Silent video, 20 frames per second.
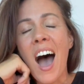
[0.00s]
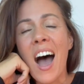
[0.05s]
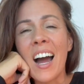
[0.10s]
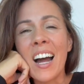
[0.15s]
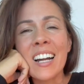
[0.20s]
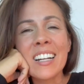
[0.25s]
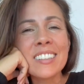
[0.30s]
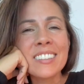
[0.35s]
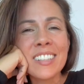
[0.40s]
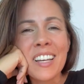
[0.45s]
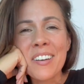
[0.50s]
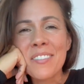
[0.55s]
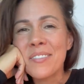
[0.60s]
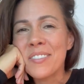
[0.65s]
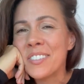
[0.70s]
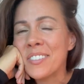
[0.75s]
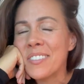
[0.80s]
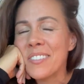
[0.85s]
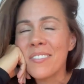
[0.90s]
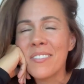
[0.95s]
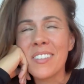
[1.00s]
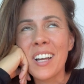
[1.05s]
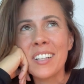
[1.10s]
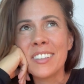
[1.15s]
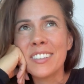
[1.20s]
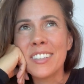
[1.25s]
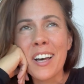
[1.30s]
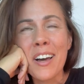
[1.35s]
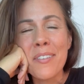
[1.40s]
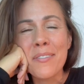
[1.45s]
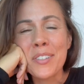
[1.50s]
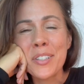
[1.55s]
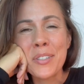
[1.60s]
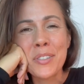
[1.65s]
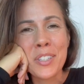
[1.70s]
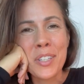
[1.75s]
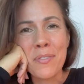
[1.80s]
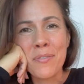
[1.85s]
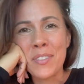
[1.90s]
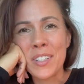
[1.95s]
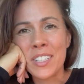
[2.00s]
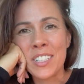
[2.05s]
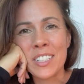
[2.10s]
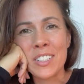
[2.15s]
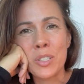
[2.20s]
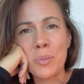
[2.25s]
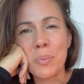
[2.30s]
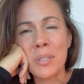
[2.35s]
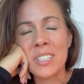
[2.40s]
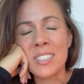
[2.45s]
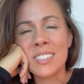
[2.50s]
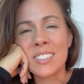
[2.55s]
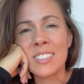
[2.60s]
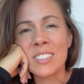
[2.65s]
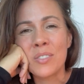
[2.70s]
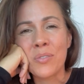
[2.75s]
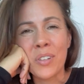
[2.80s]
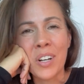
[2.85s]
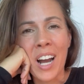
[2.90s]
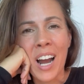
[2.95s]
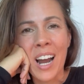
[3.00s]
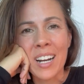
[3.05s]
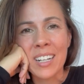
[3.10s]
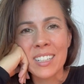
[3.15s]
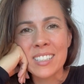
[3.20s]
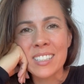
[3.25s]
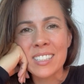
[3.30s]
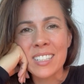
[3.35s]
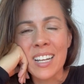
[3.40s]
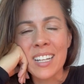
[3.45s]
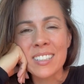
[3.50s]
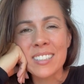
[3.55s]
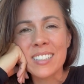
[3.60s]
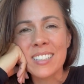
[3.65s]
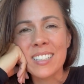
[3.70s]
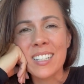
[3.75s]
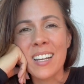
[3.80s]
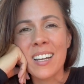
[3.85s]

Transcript: I love using vintage pieces for accent